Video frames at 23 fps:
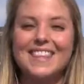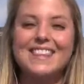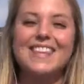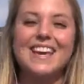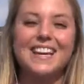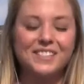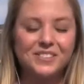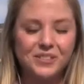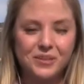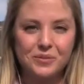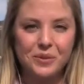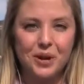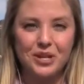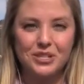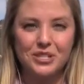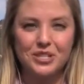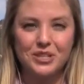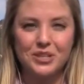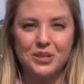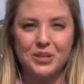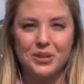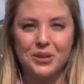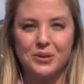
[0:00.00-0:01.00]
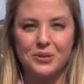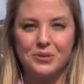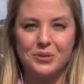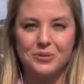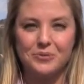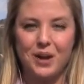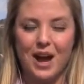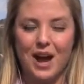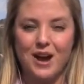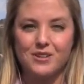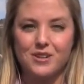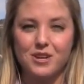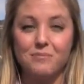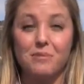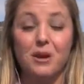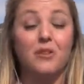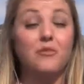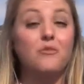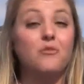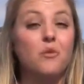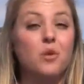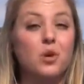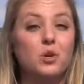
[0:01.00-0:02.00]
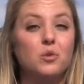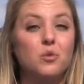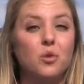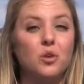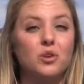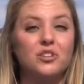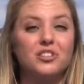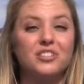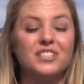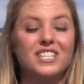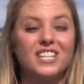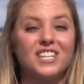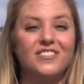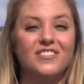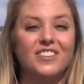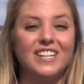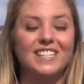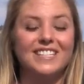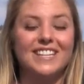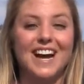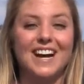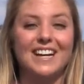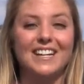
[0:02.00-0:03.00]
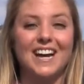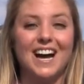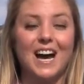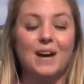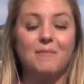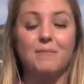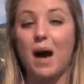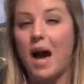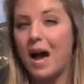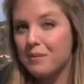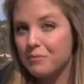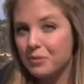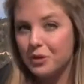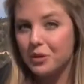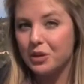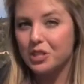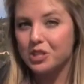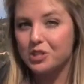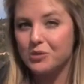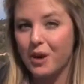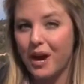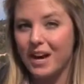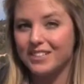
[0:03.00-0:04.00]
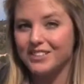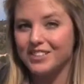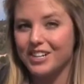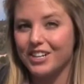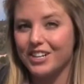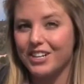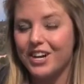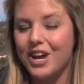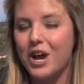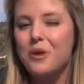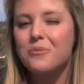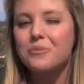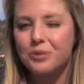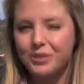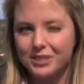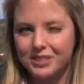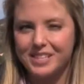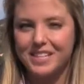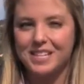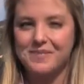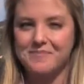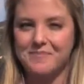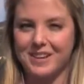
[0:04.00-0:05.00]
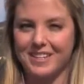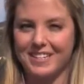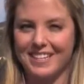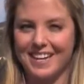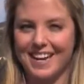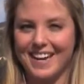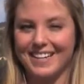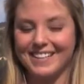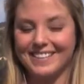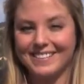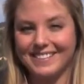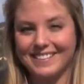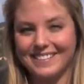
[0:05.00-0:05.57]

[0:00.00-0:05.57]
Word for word: Thanks for watching the local roundup on FourCornersTV.com. I'm Laura Schweizer. We'll see you Monday.